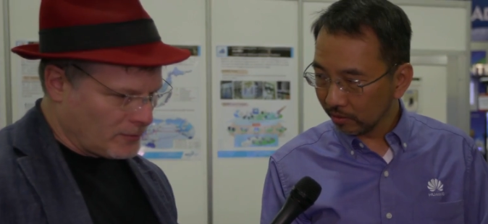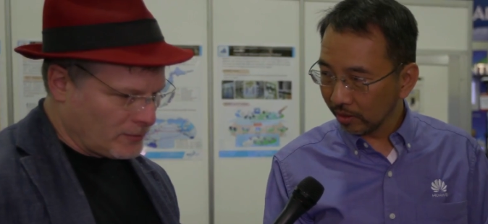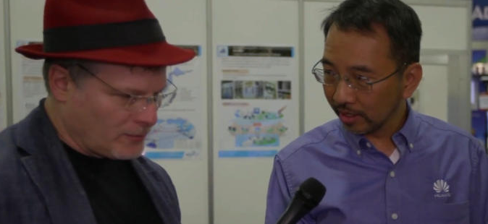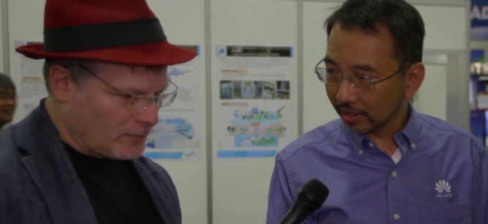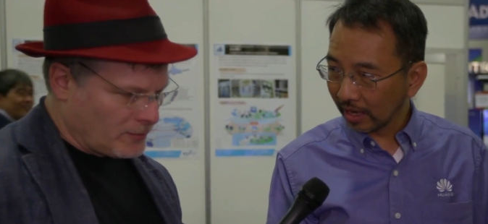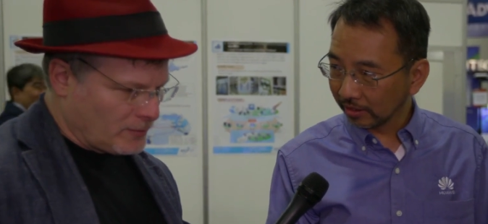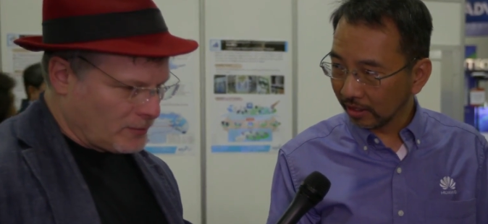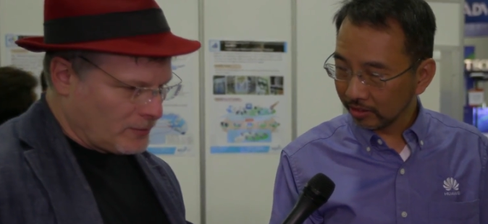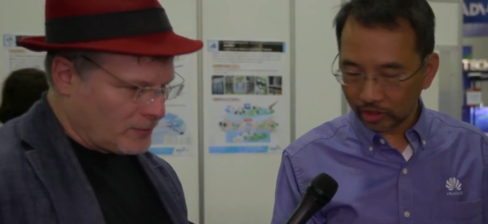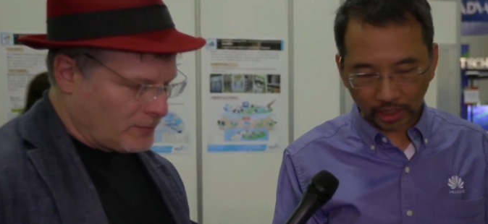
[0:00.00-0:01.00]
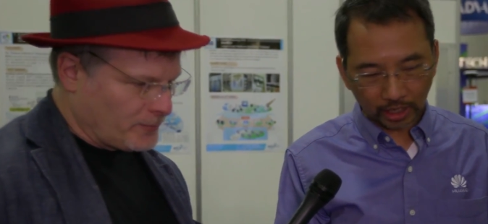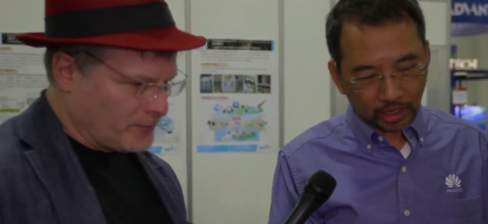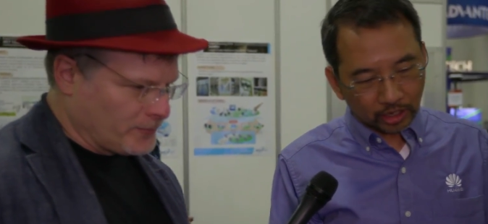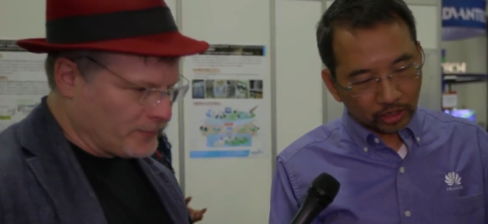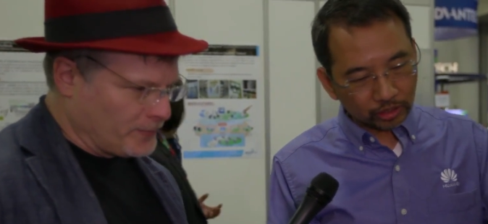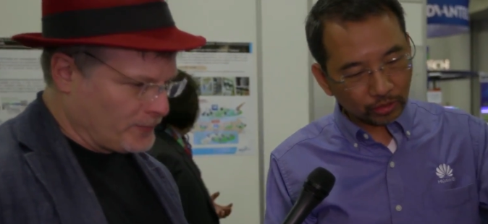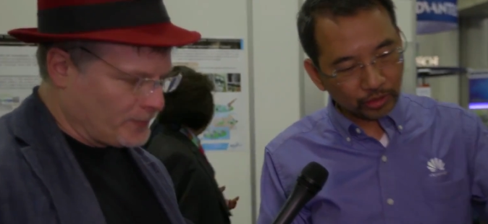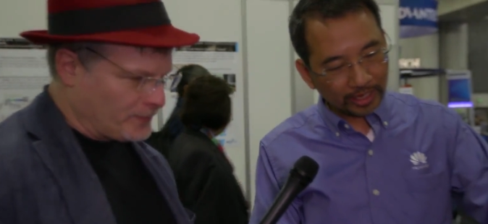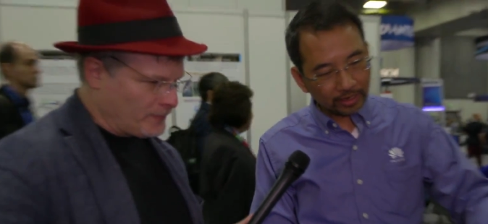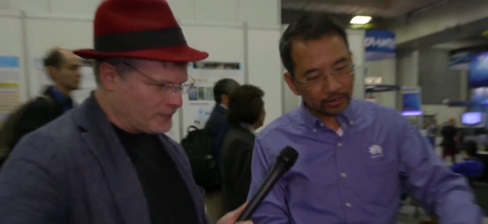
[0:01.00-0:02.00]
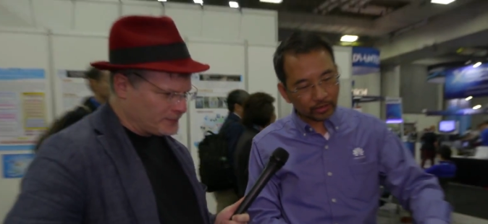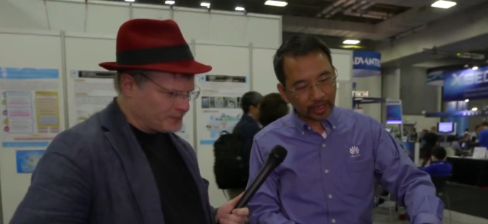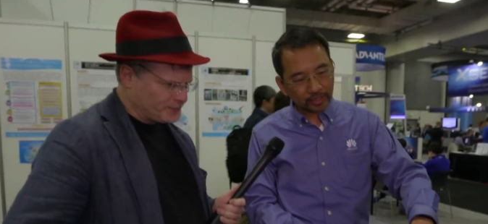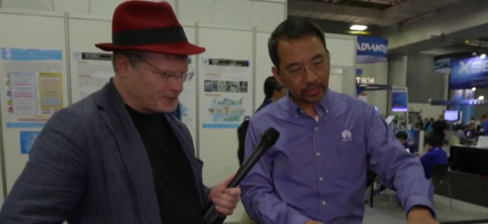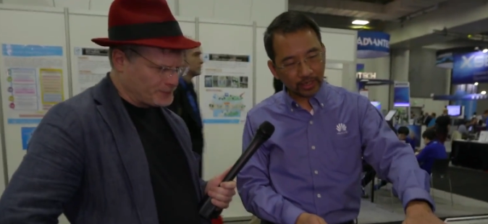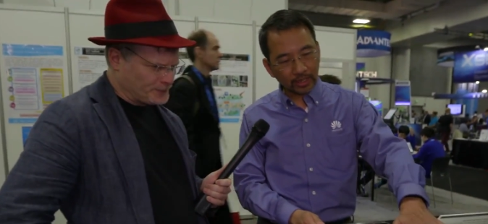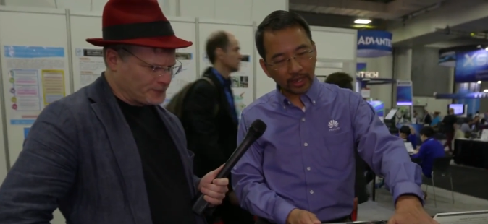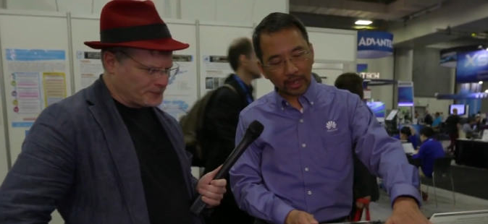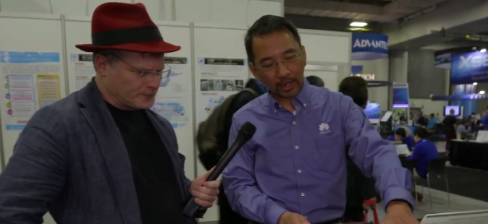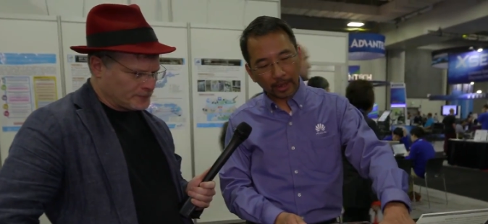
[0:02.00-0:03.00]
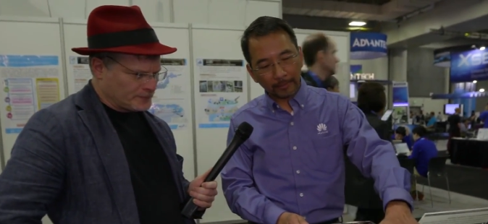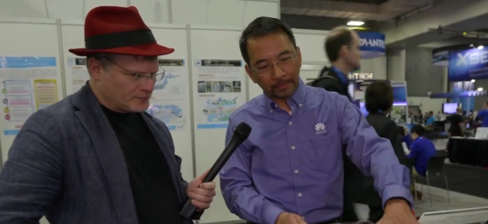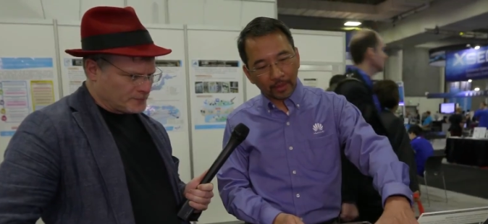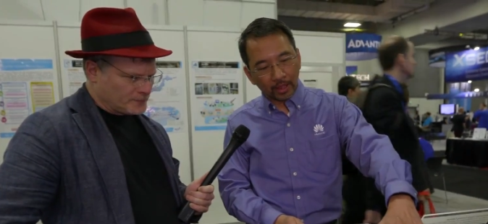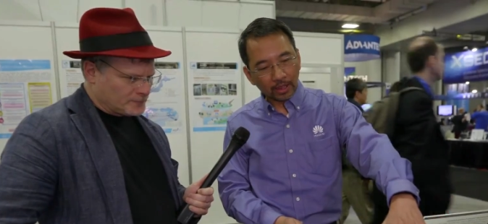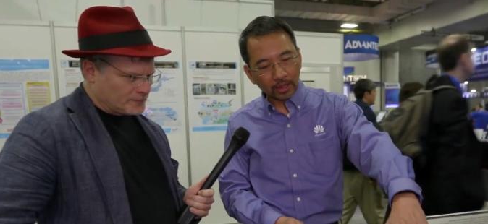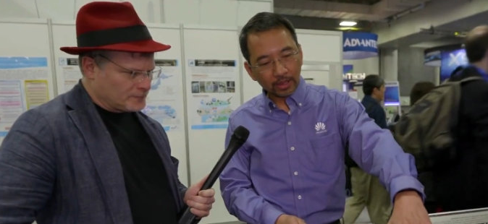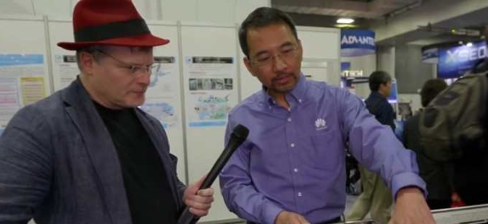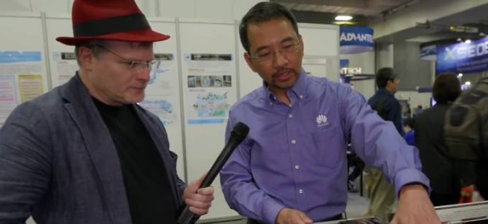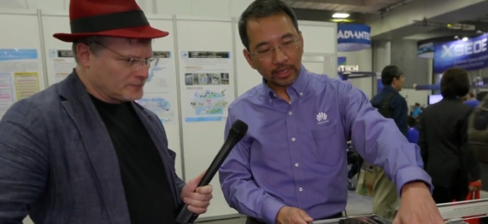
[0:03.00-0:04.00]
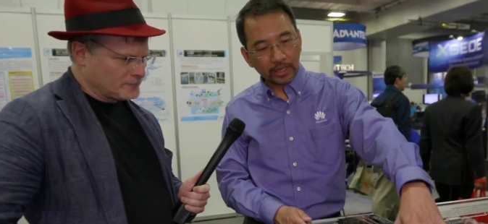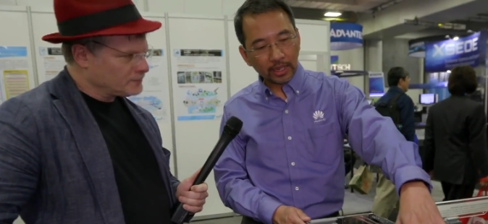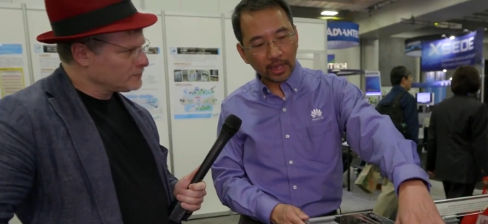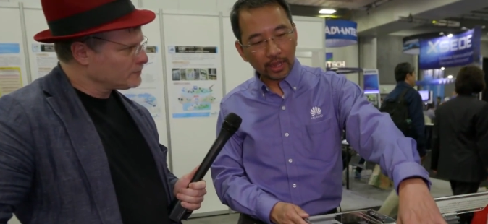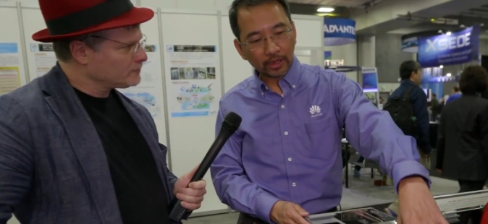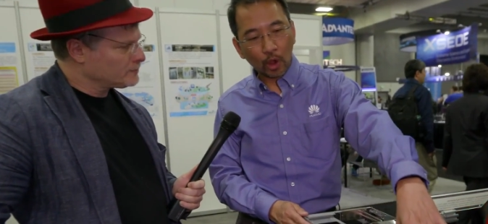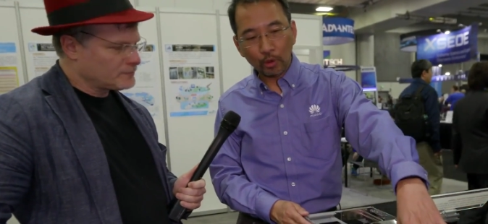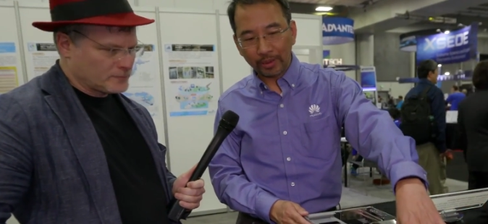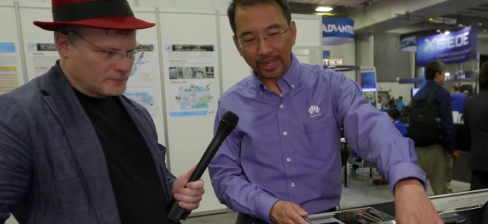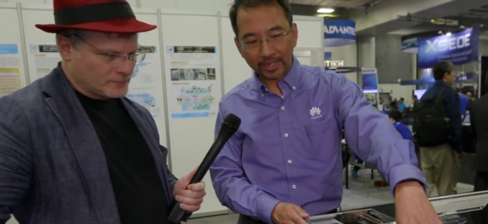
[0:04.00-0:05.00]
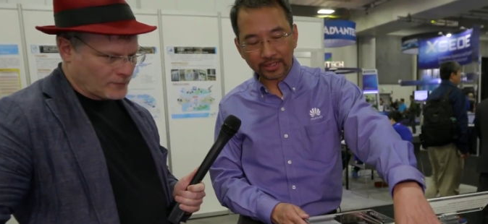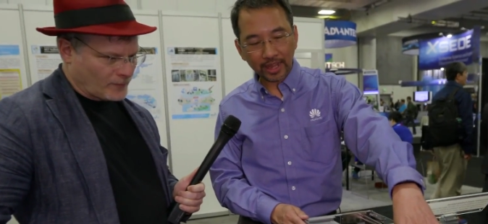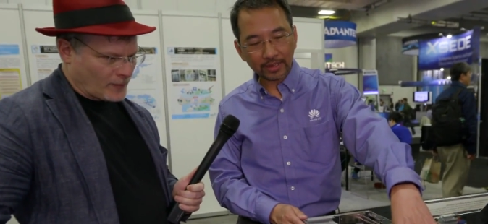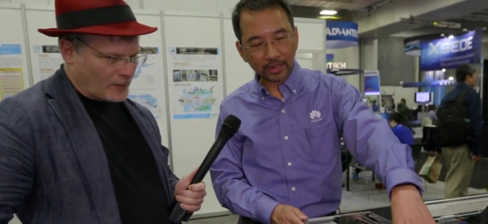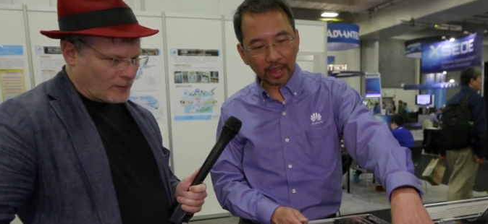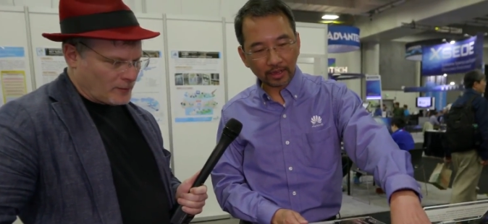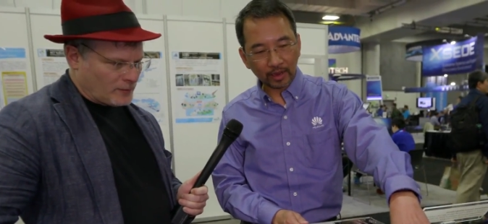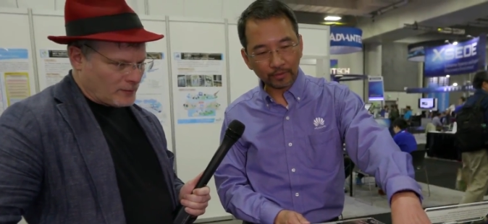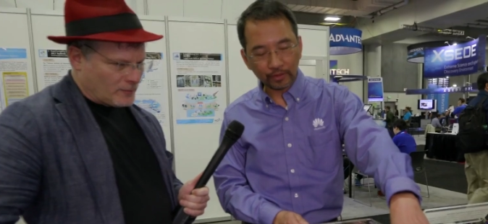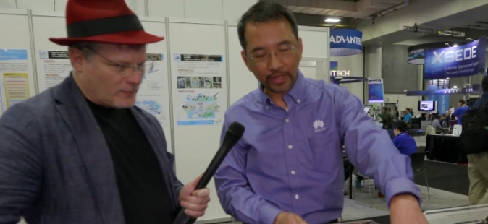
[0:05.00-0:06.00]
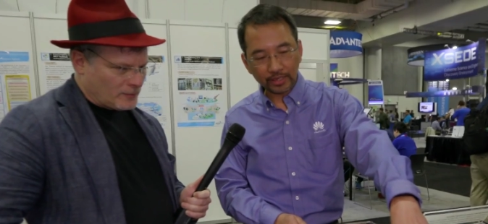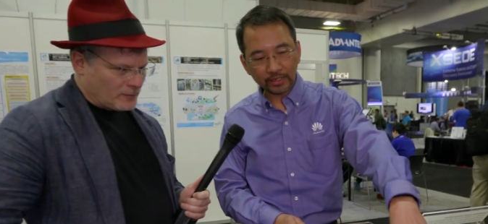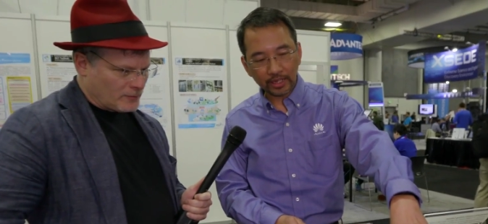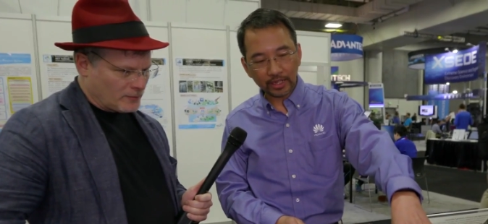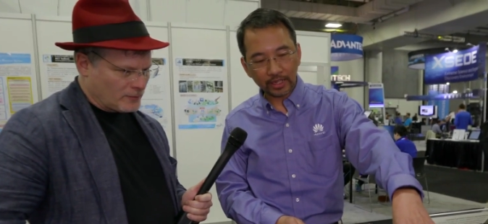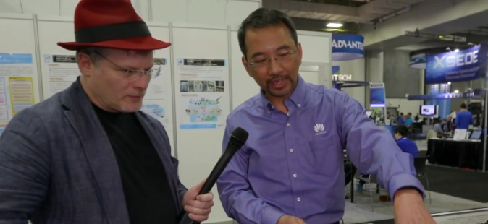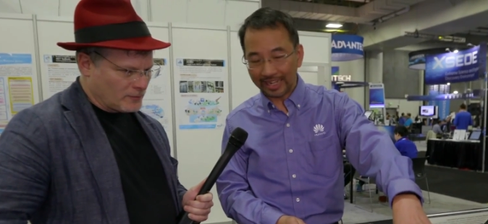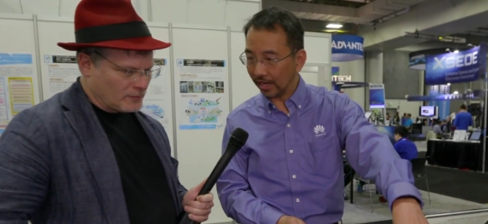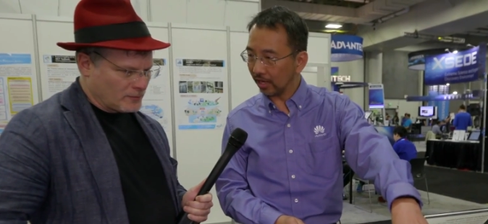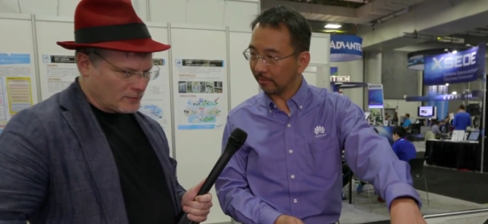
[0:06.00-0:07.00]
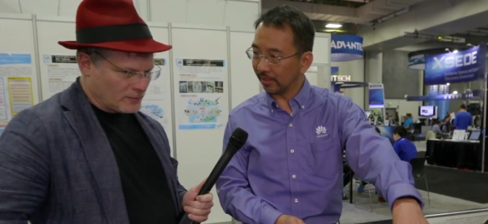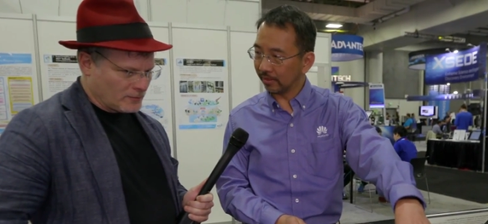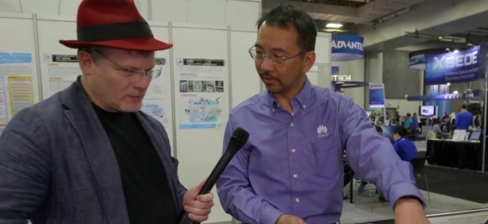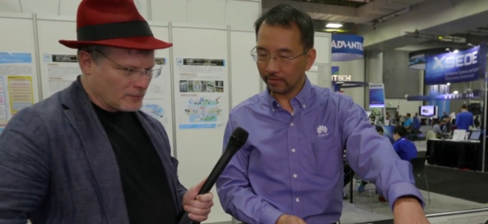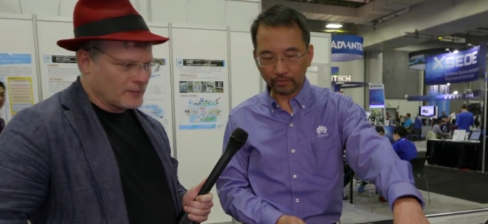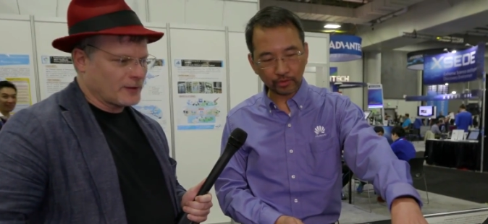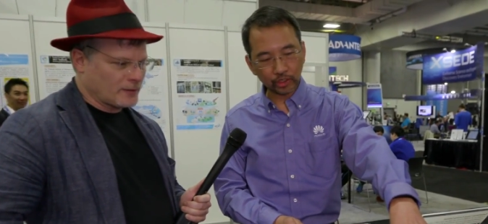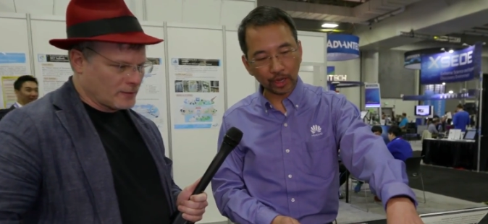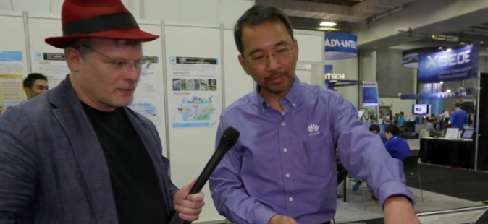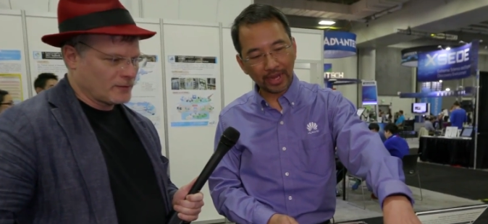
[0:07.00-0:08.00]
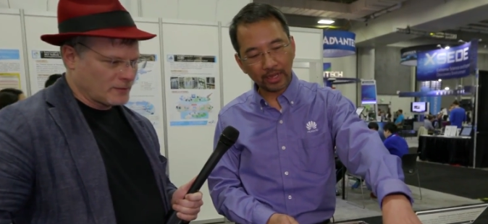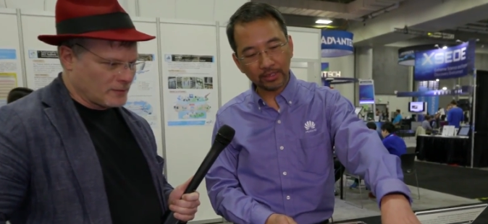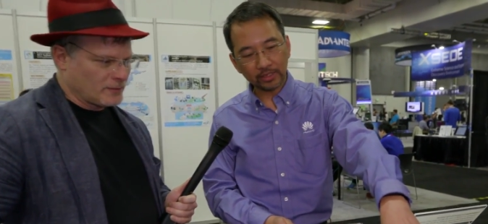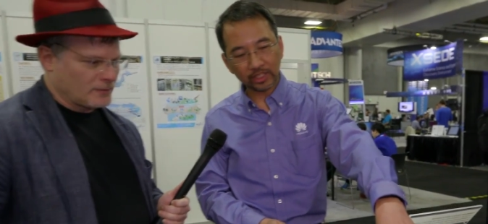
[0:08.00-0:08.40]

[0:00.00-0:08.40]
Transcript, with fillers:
Speaker 1: cooling technology. Mm -hmm. So here you can see uh, uh, the uh, cold plate that uh, covering the heat element, which are mainly the